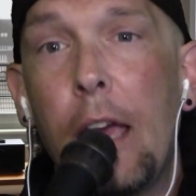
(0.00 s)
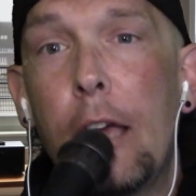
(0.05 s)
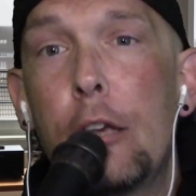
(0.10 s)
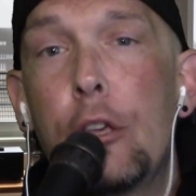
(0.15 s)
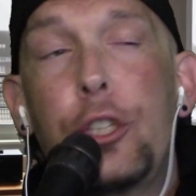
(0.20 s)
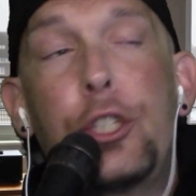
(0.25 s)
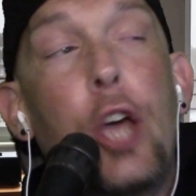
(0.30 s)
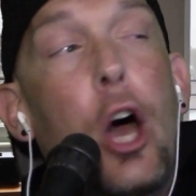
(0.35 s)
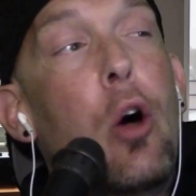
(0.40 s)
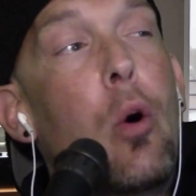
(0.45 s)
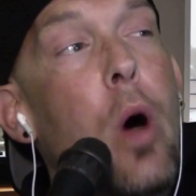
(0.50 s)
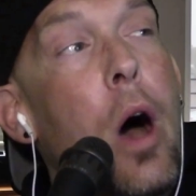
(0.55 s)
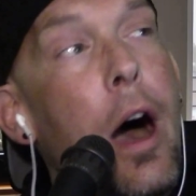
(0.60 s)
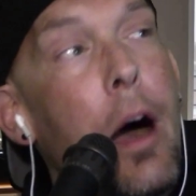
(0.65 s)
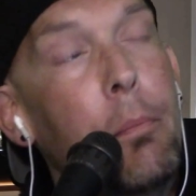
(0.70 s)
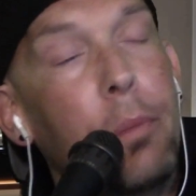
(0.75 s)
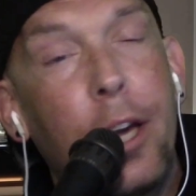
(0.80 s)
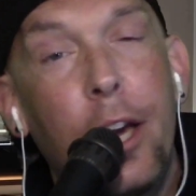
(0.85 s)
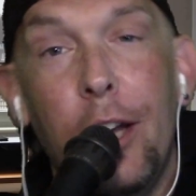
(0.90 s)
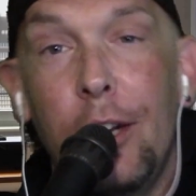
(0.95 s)
So
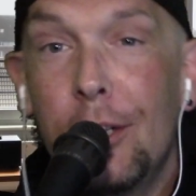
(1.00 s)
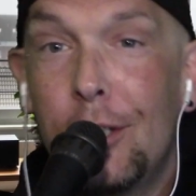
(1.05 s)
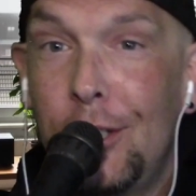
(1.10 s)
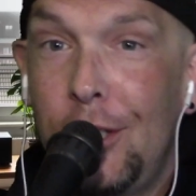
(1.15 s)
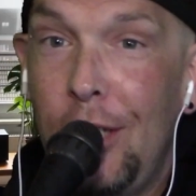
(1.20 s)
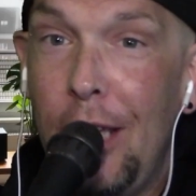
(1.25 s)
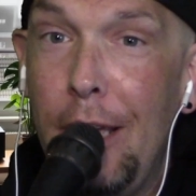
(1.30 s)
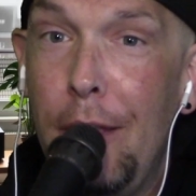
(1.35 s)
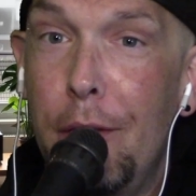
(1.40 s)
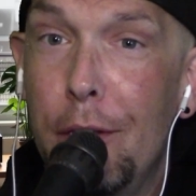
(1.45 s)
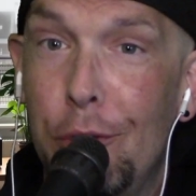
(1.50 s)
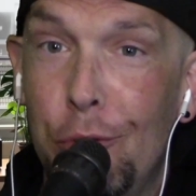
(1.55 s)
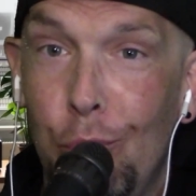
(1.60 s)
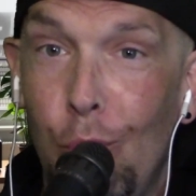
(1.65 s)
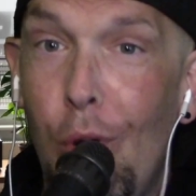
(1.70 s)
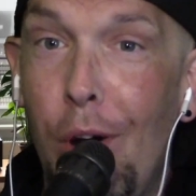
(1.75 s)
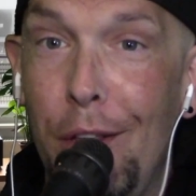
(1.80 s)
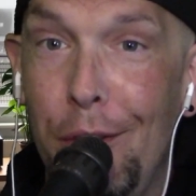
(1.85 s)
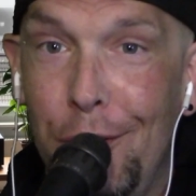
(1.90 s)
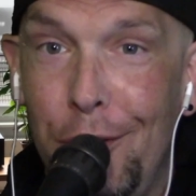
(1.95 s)
I'm going to say this
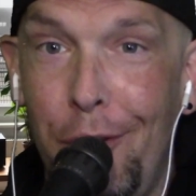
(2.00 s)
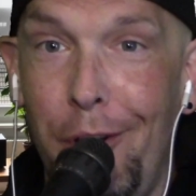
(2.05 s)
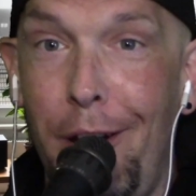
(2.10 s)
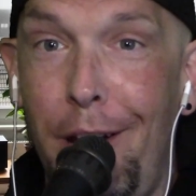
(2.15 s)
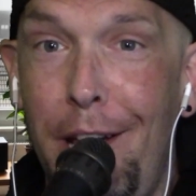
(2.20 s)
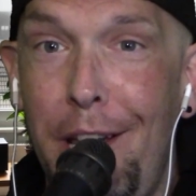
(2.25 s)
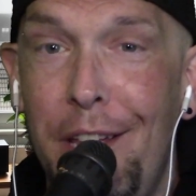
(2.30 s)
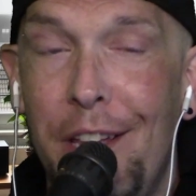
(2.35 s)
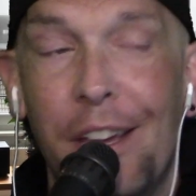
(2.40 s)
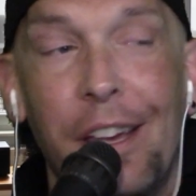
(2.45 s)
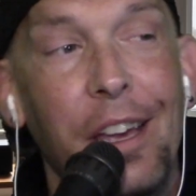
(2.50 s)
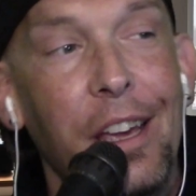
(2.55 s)
once, all right?